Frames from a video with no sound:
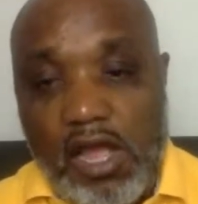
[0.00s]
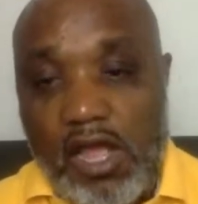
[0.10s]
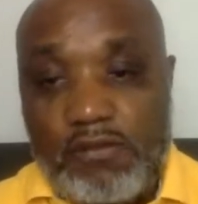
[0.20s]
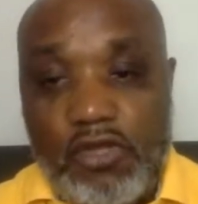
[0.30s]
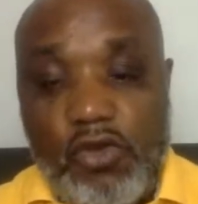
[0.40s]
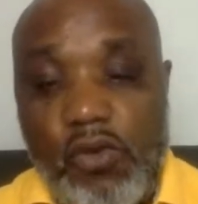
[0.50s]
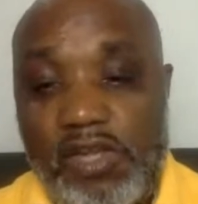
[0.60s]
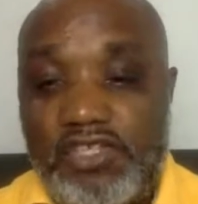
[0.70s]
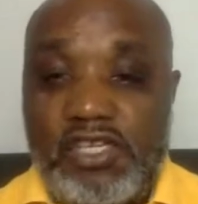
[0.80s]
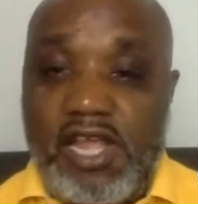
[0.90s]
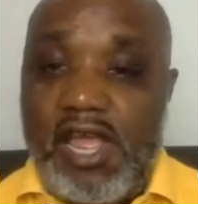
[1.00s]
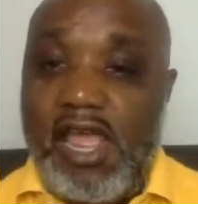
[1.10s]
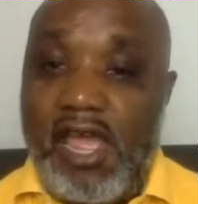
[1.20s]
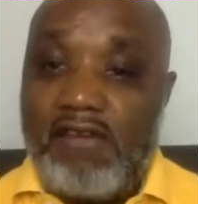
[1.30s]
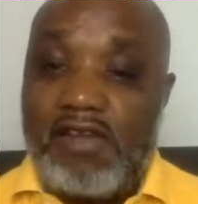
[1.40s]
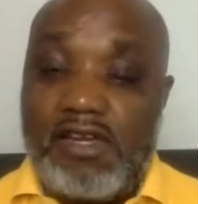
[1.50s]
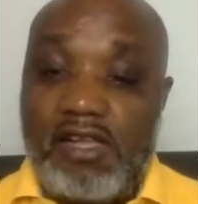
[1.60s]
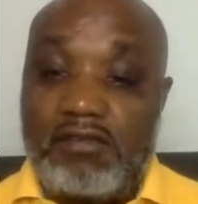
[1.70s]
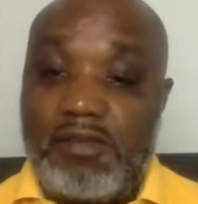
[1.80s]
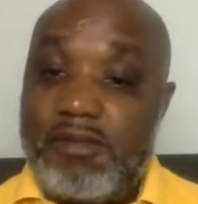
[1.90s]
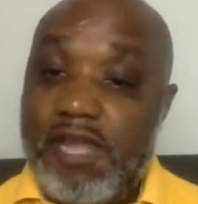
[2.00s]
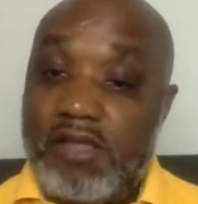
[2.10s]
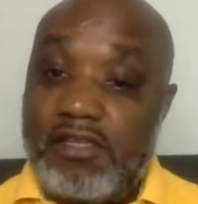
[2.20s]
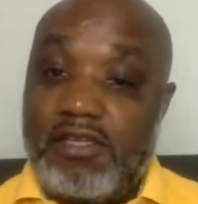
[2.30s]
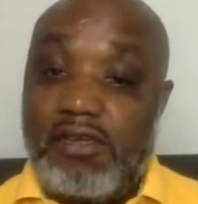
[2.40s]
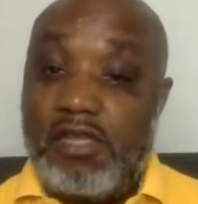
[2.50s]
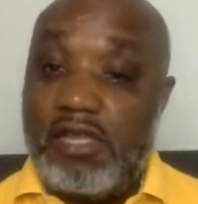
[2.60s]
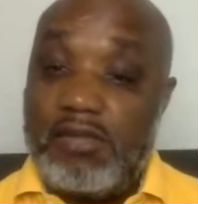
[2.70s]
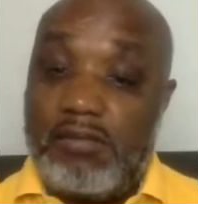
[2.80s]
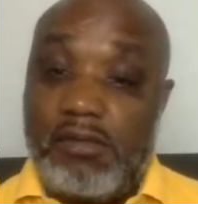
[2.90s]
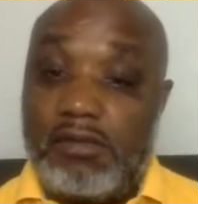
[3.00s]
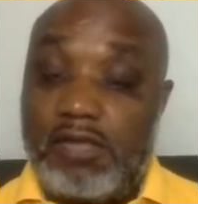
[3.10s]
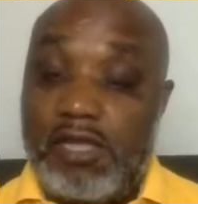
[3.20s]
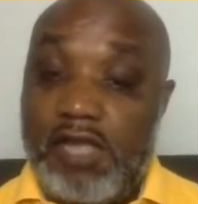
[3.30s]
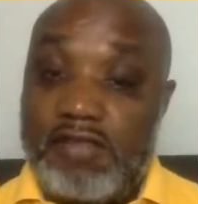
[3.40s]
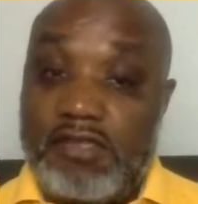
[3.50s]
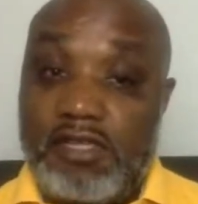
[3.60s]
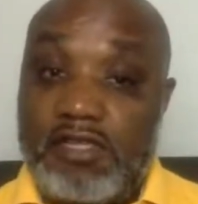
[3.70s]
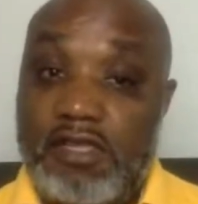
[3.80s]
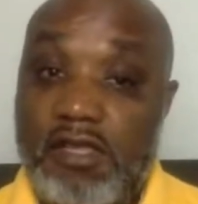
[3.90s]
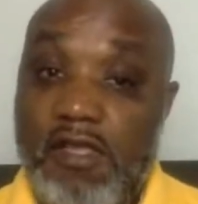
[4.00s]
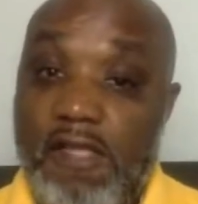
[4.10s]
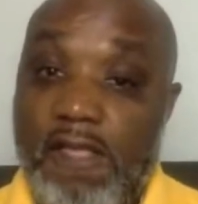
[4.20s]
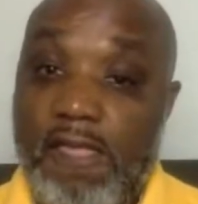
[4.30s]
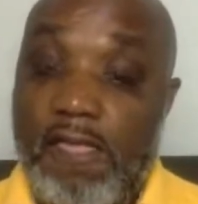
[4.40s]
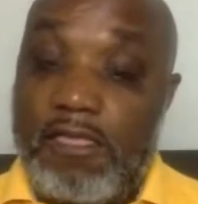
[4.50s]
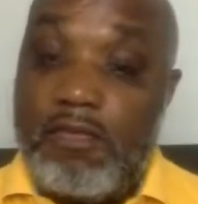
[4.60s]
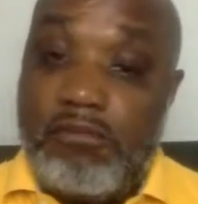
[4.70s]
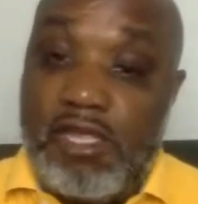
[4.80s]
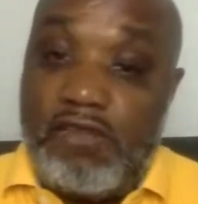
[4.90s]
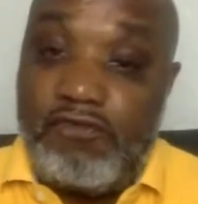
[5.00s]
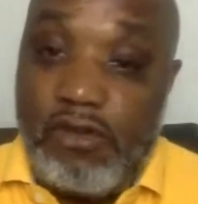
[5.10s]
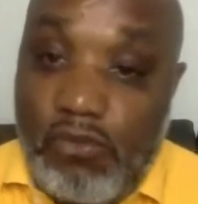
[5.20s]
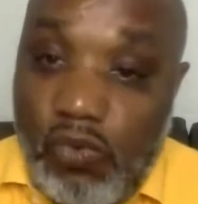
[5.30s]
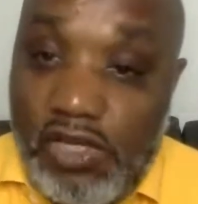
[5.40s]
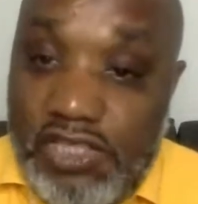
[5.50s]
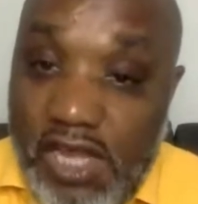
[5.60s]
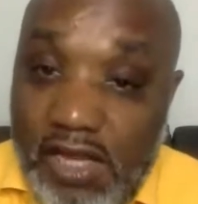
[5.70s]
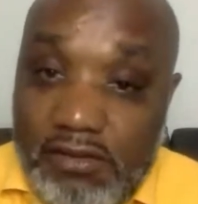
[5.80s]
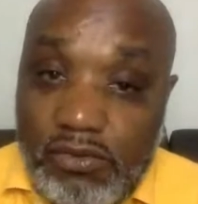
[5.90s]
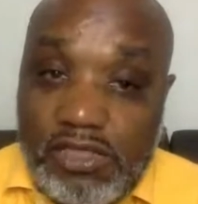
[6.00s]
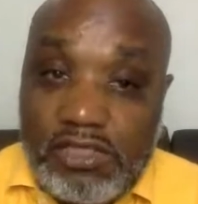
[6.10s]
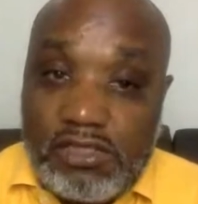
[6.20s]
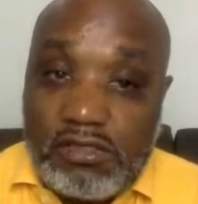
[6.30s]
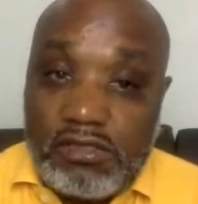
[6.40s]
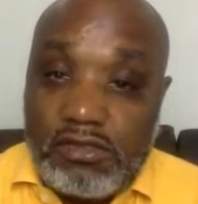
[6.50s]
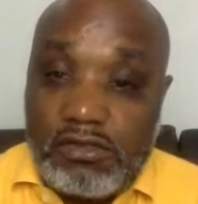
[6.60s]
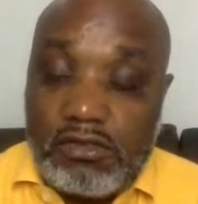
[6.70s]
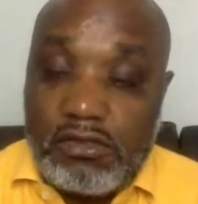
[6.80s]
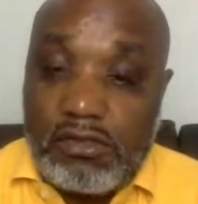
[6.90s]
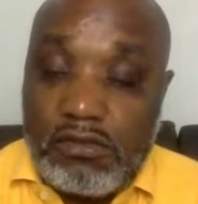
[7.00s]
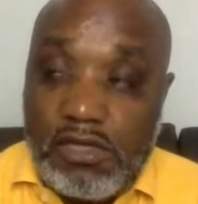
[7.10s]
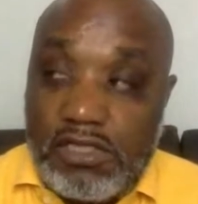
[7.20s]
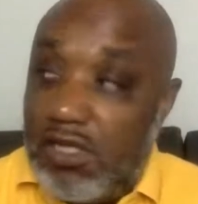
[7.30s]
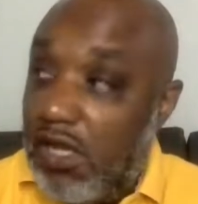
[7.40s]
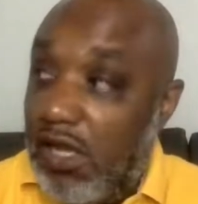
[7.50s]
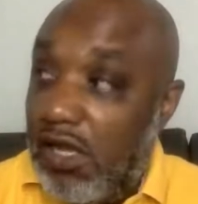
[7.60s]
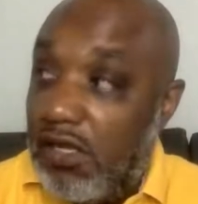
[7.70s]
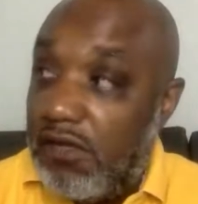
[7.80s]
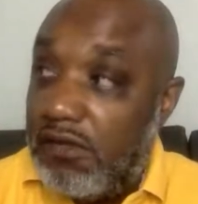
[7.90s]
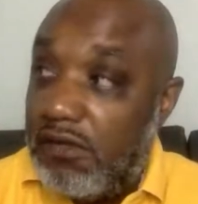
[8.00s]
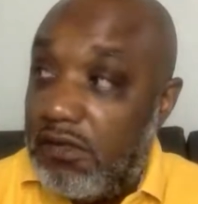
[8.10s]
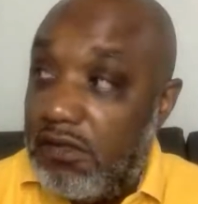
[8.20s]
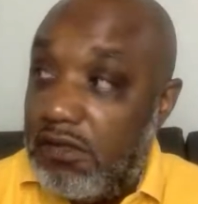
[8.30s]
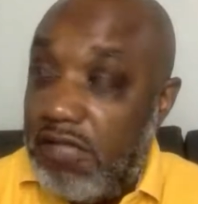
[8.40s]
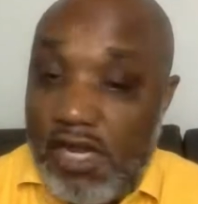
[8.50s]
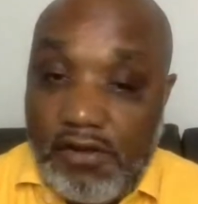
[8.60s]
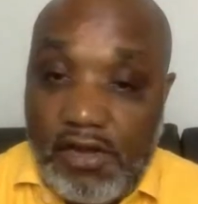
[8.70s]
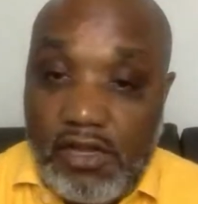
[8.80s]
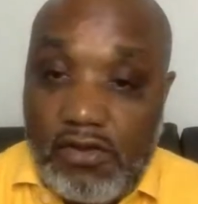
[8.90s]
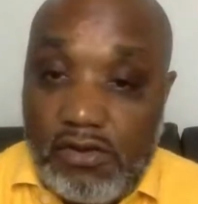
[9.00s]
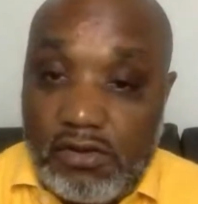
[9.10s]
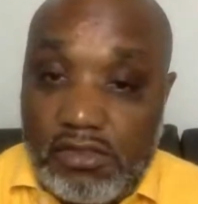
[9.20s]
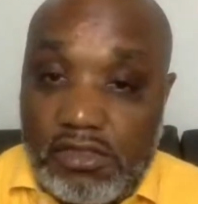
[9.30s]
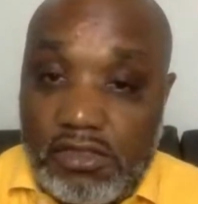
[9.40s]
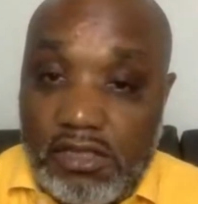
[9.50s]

Um, the question I have, and maybe Dr. Young can can answer this: the milk from which animal, which which uh, dairy goat